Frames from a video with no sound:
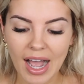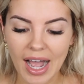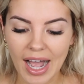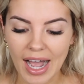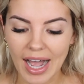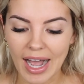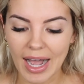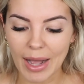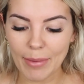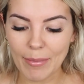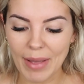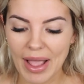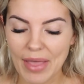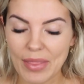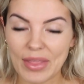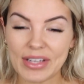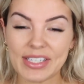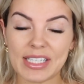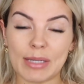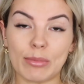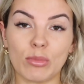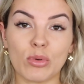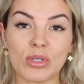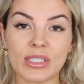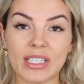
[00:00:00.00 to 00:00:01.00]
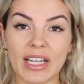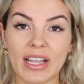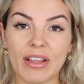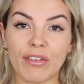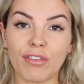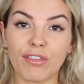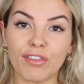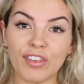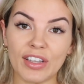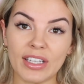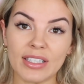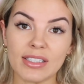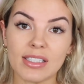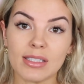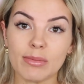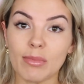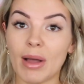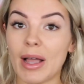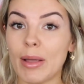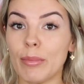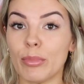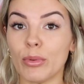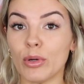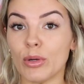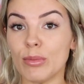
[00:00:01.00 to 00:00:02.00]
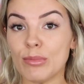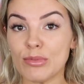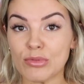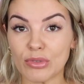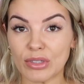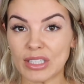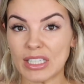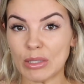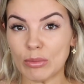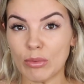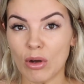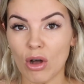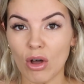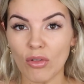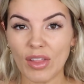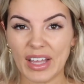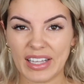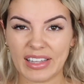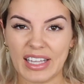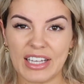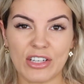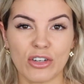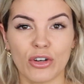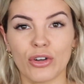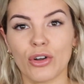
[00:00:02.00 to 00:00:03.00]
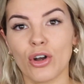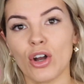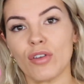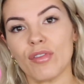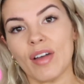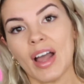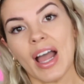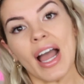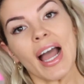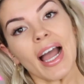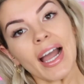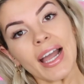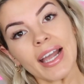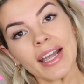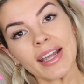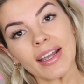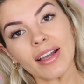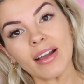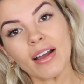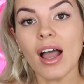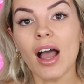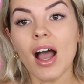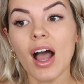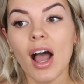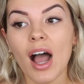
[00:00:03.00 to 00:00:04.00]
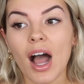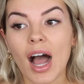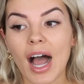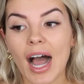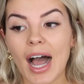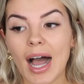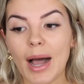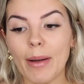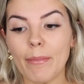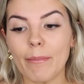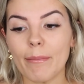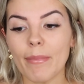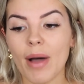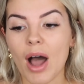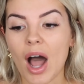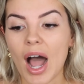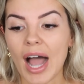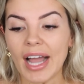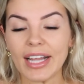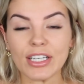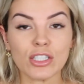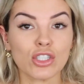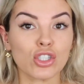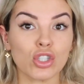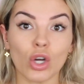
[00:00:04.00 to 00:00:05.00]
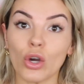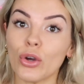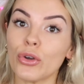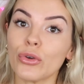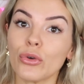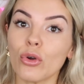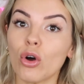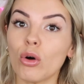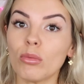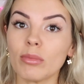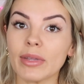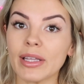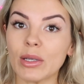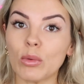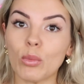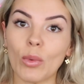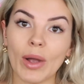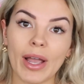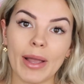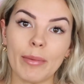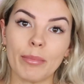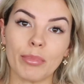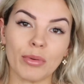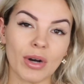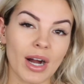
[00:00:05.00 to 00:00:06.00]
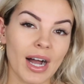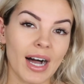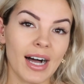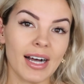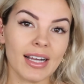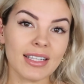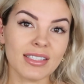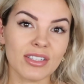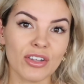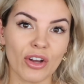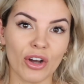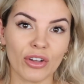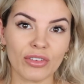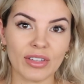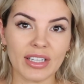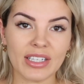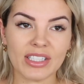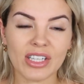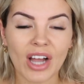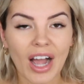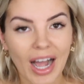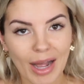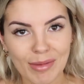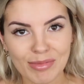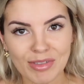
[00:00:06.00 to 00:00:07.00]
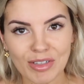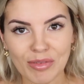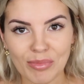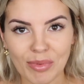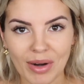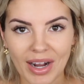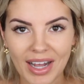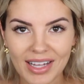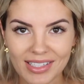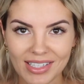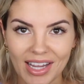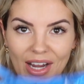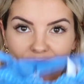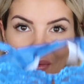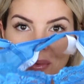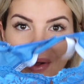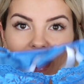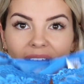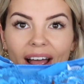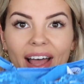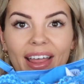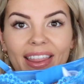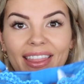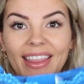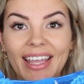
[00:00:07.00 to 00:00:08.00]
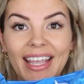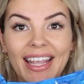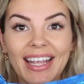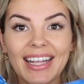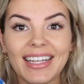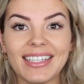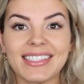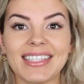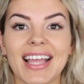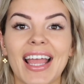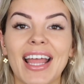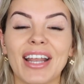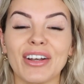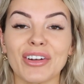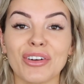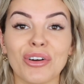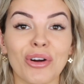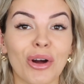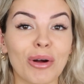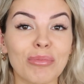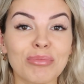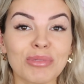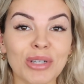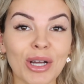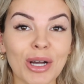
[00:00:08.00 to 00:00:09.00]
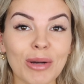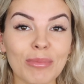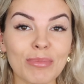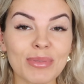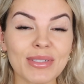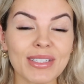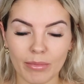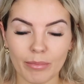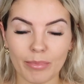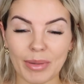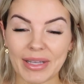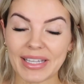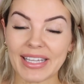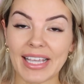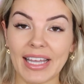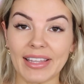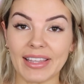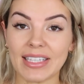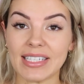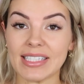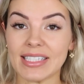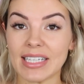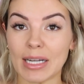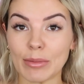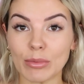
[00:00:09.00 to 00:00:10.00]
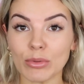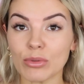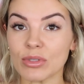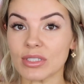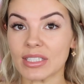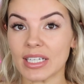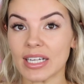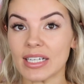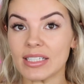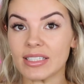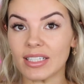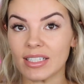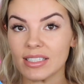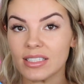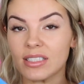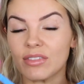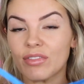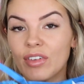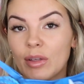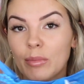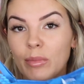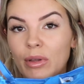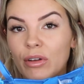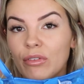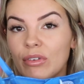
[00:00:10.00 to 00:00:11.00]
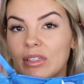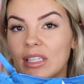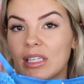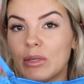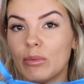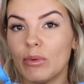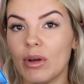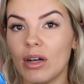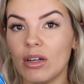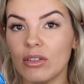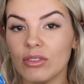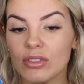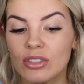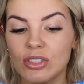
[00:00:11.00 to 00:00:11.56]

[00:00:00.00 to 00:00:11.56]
Um, and the double D fits my boobs really well, like they don't overhang. Um, I don't normally wear bras. The only types of bras I wear are these and crop tops. But yeah, the double D does fit me really well.